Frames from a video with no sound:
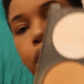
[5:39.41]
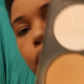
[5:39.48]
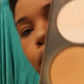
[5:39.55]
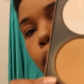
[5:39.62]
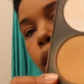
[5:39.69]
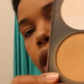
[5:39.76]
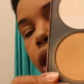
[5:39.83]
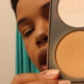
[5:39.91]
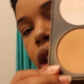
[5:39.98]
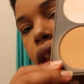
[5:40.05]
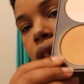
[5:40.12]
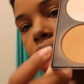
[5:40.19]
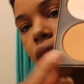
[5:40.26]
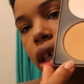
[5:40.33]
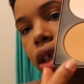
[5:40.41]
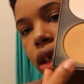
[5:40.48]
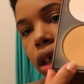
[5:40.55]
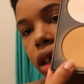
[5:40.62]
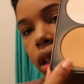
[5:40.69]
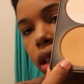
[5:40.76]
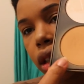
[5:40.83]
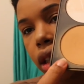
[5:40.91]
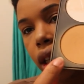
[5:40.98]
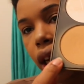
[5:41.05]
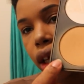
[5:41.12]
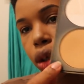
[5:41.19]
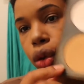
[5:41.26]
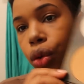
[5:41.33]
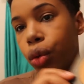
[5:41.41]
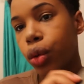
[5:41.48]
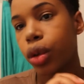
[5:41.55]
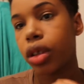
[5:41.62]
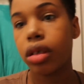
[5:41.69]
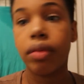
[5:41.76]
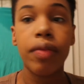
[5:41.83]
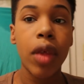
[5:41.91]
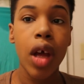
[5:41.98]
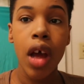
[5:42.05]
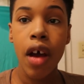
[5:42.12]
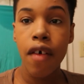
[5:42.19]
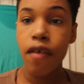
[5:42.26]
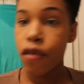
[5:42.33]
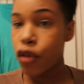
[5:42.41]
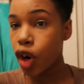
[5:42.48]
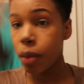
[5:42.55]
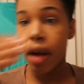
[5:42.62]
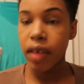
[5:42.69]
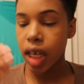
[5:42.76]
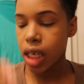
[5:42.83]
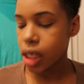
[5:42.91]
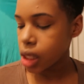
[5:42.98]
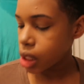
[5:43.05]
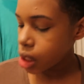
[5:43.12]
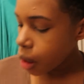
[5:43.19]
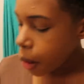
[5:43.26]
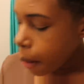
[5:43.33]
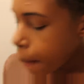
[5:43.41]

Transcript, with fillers: two, and this is the color that I use for my face.